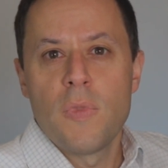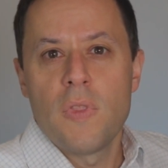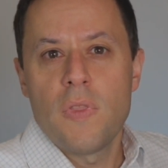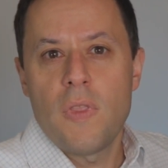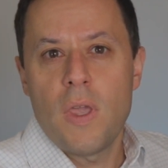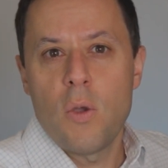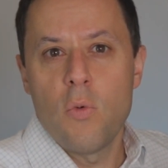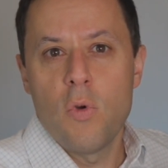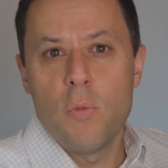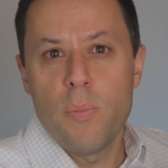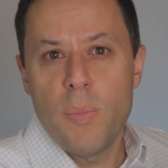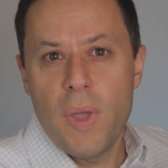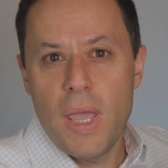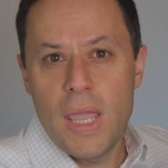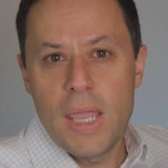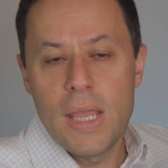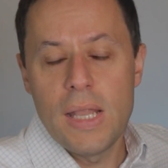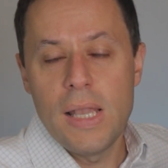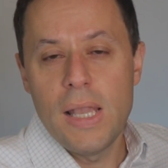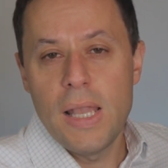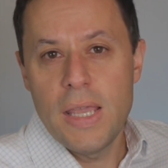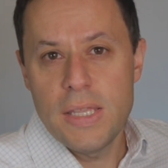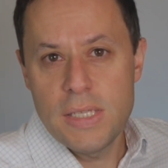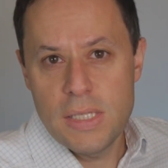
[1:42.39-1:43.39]
they would pay
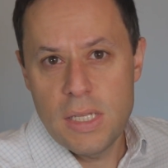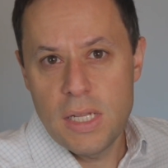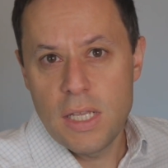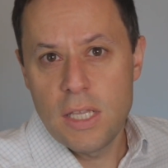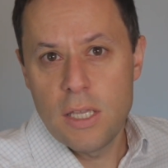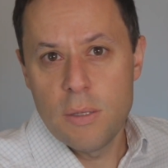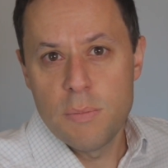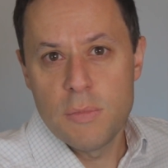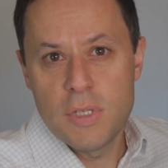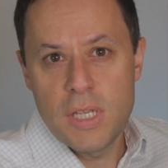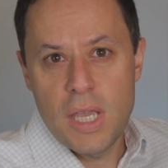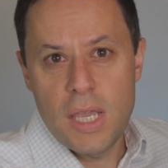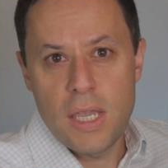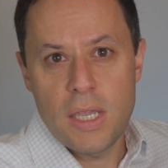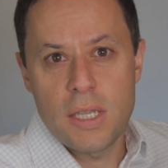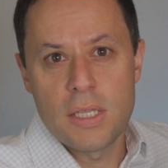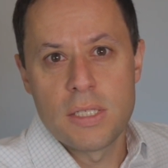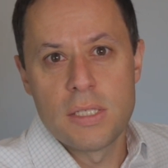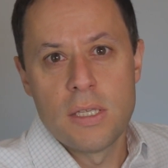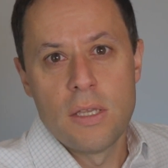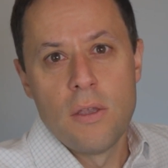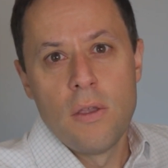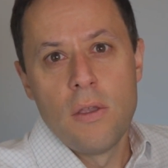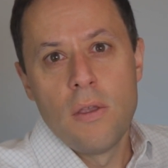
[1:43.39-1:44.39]
less in income tax.